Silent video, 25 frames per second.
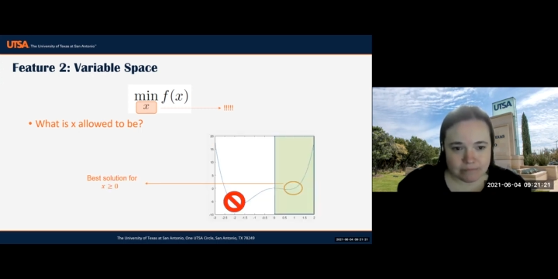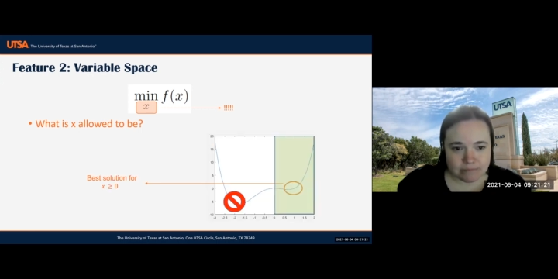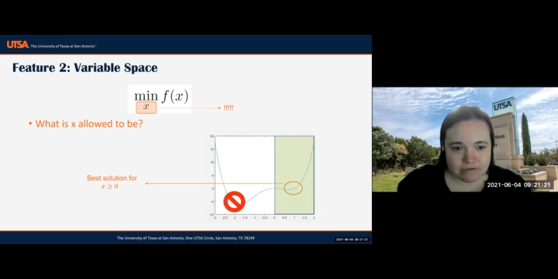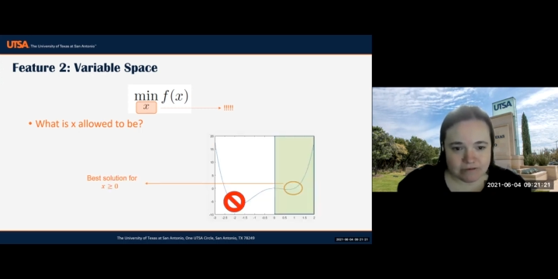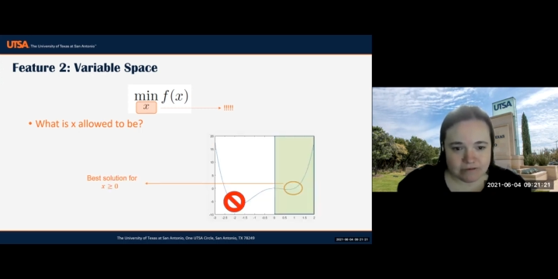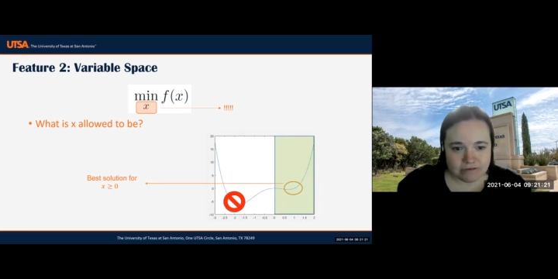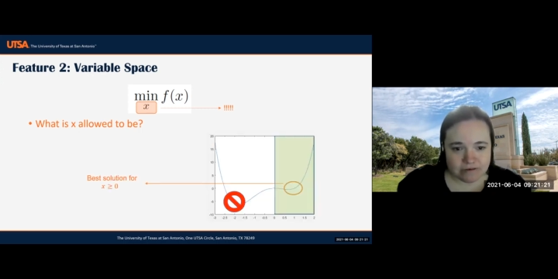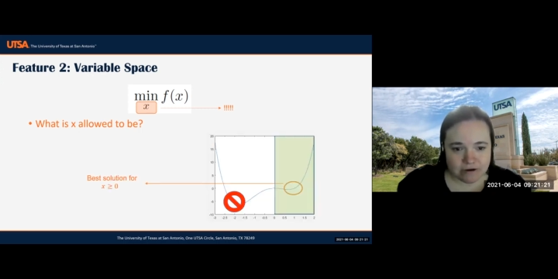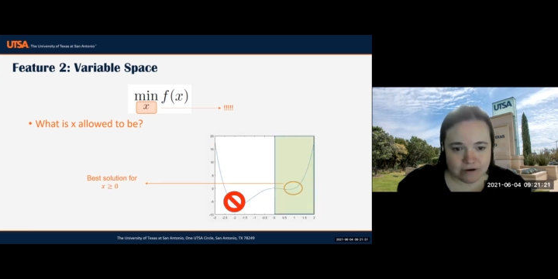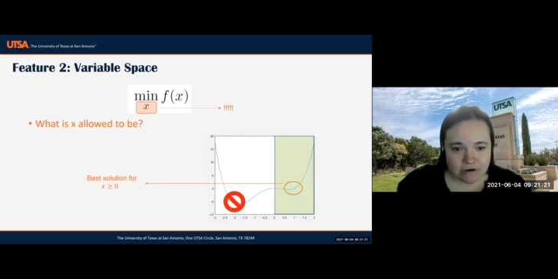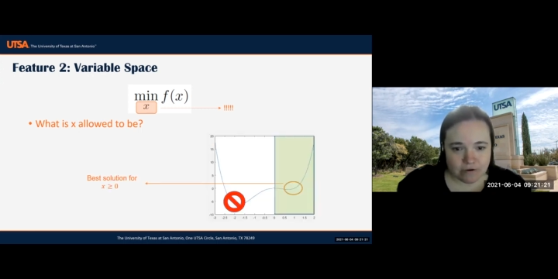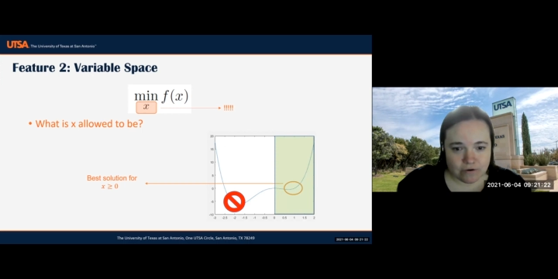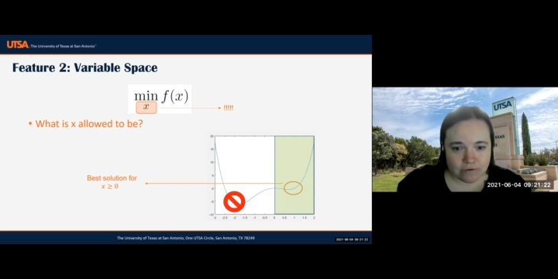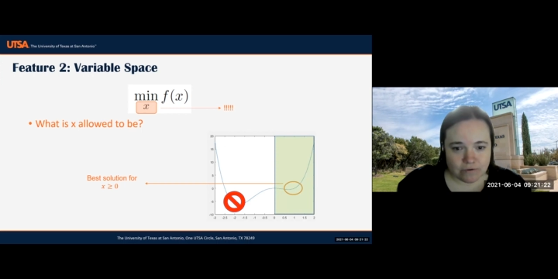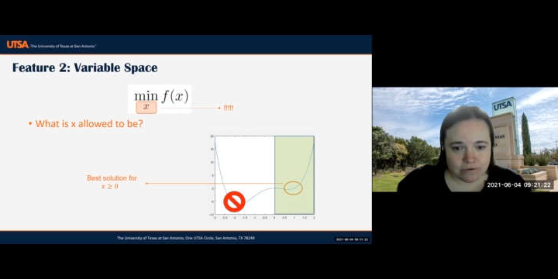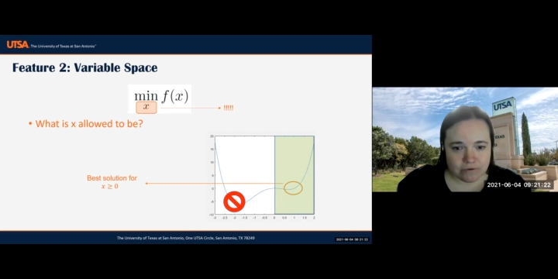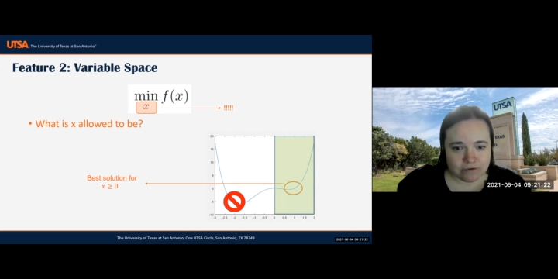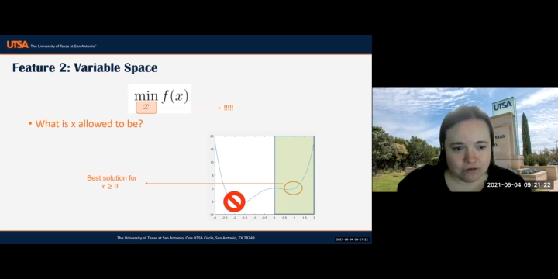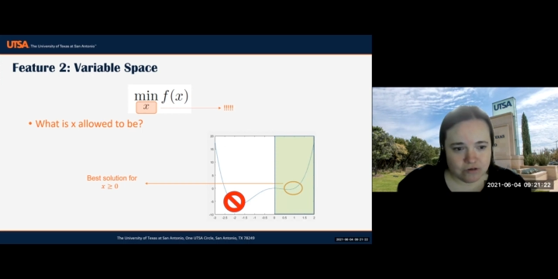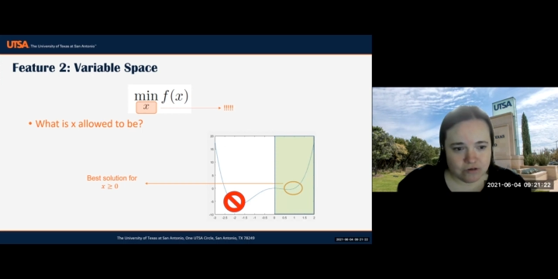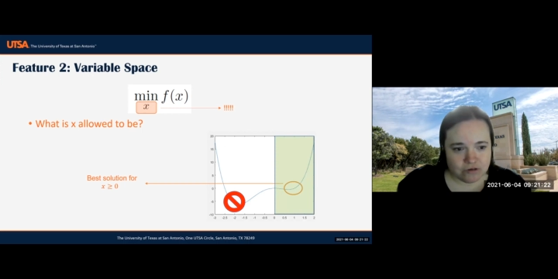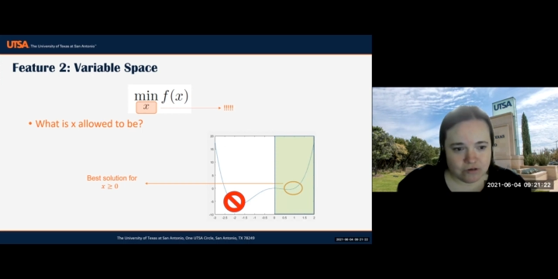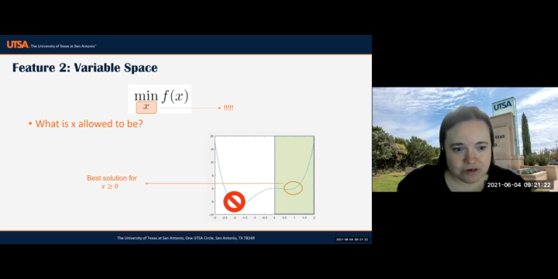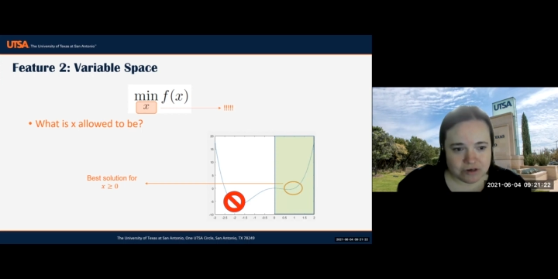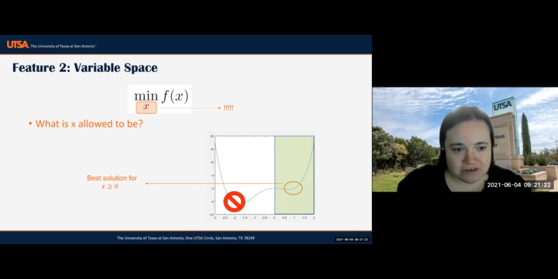So
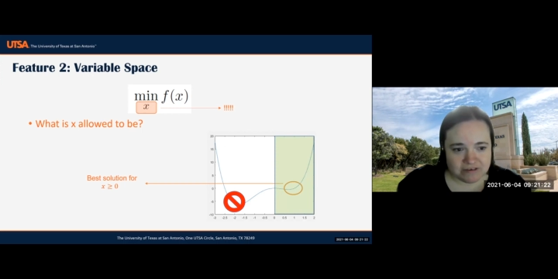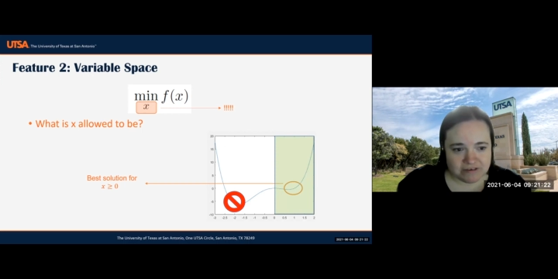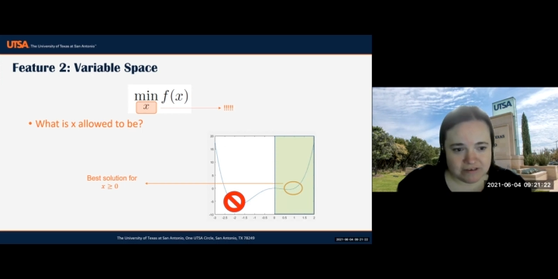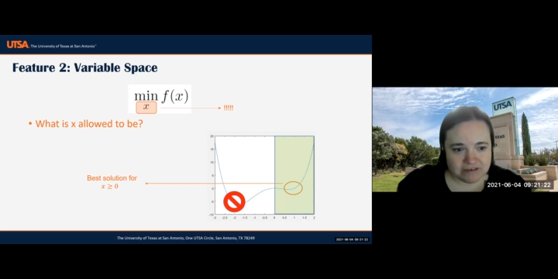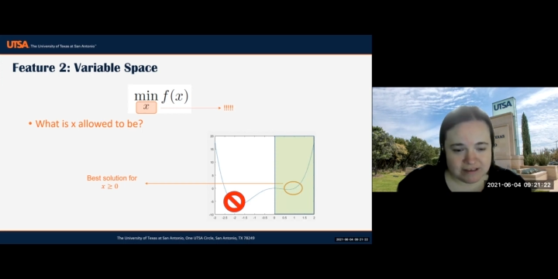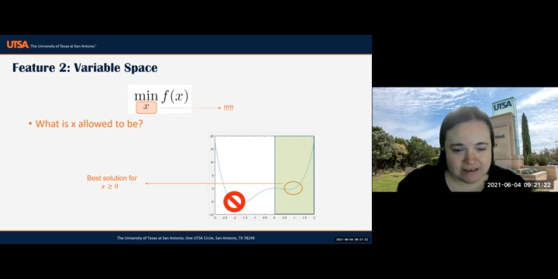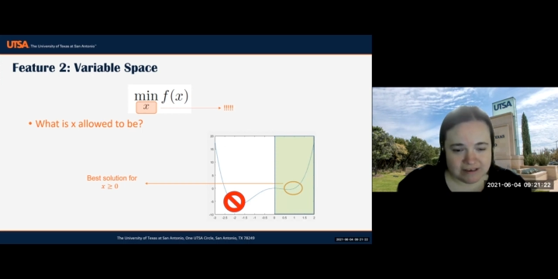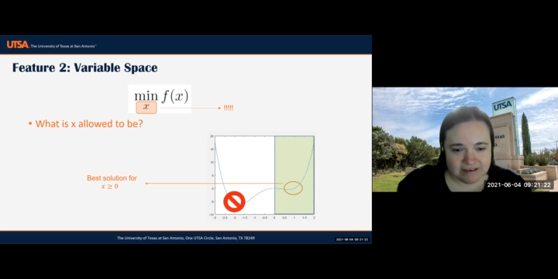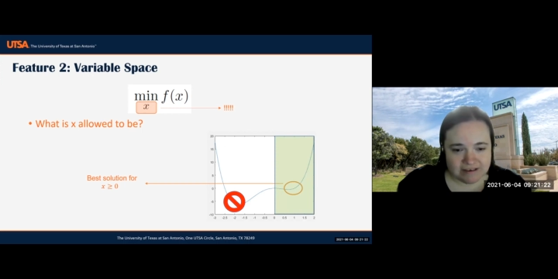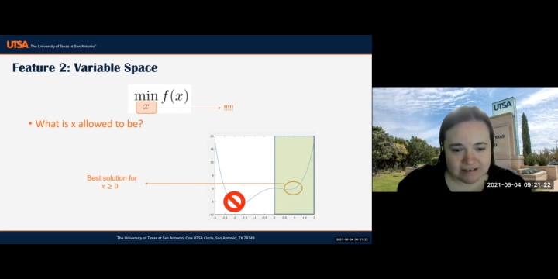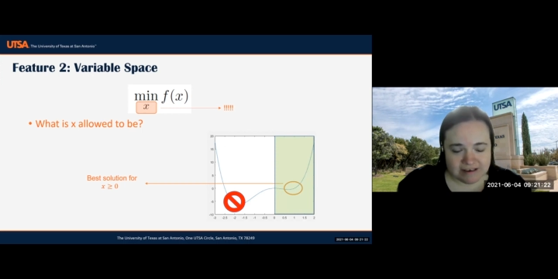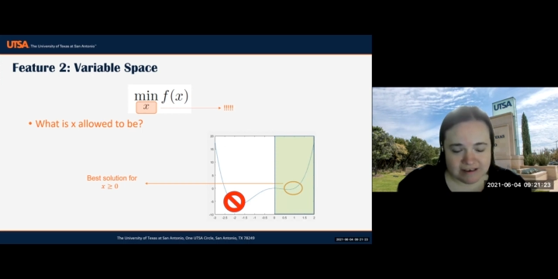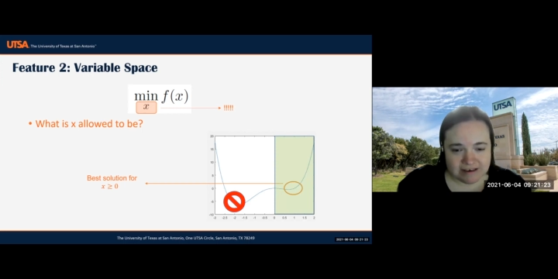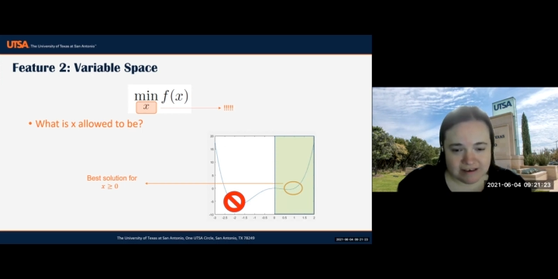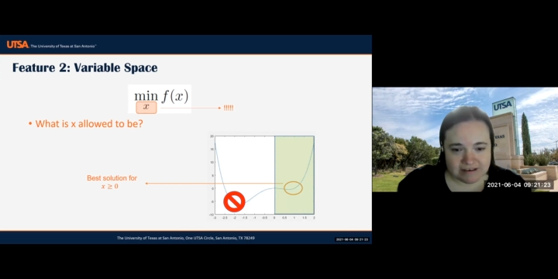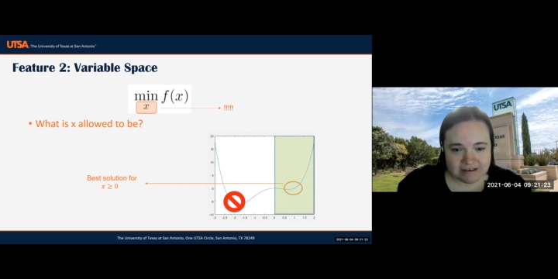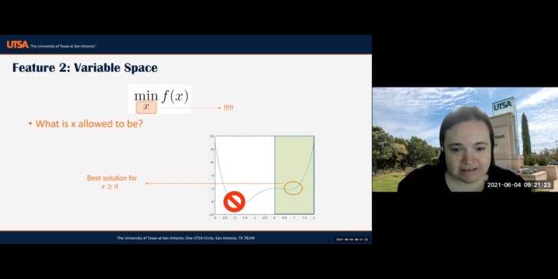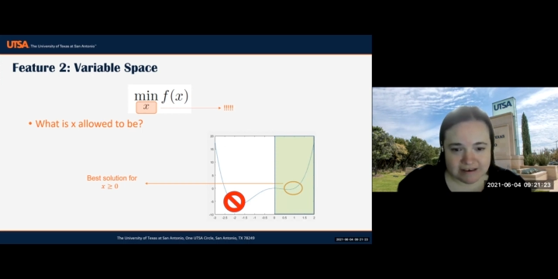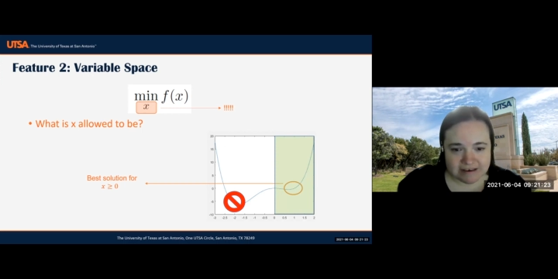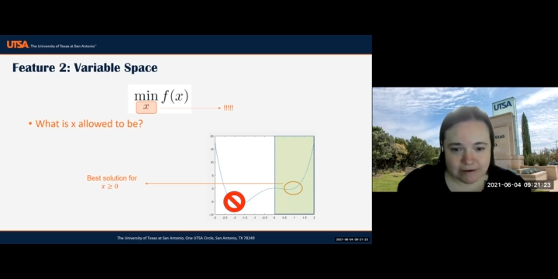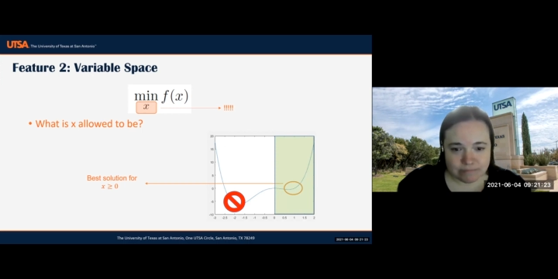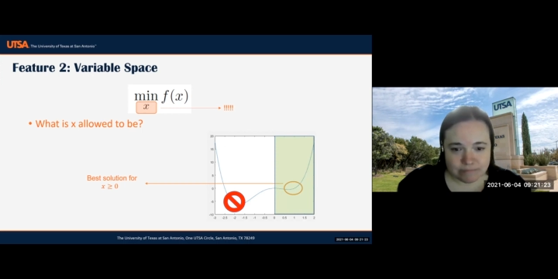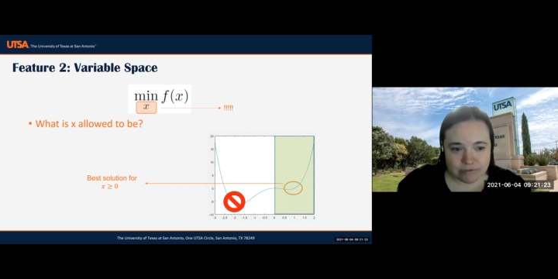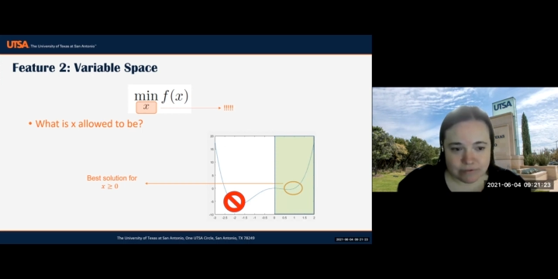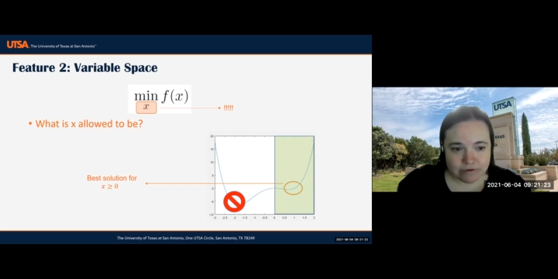just an easy
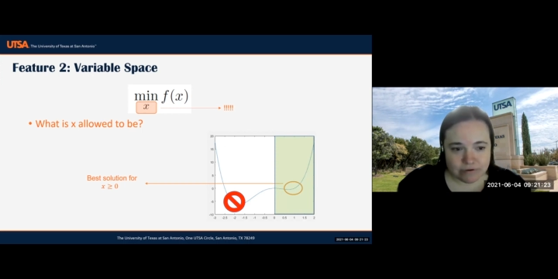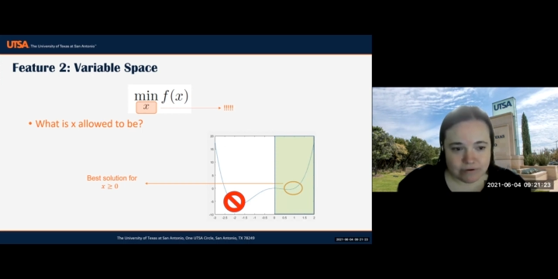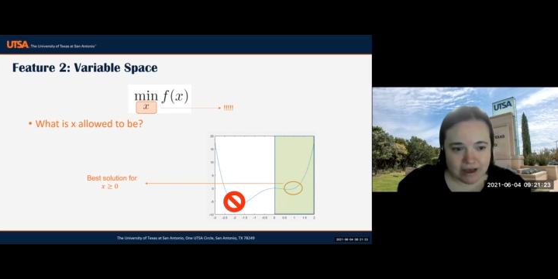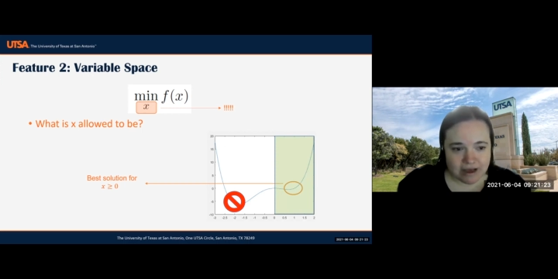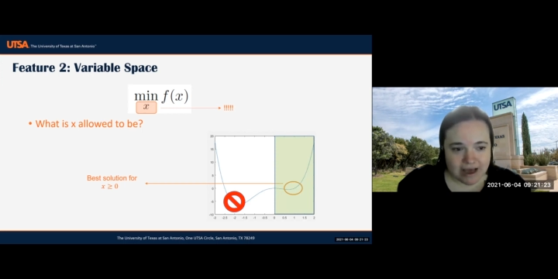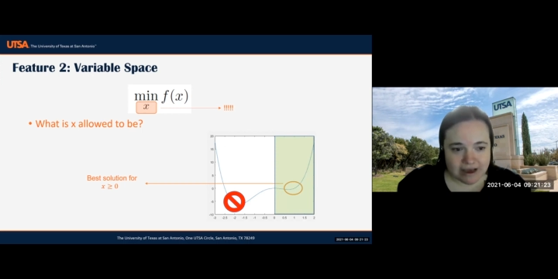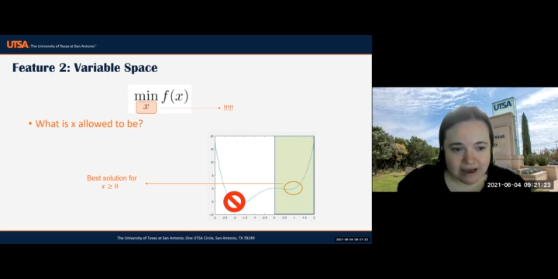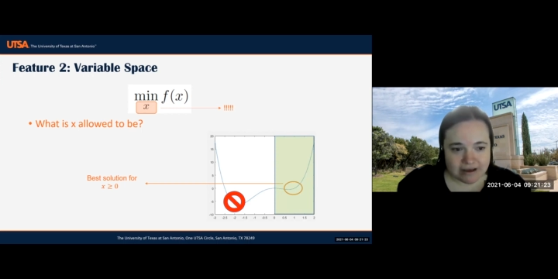example,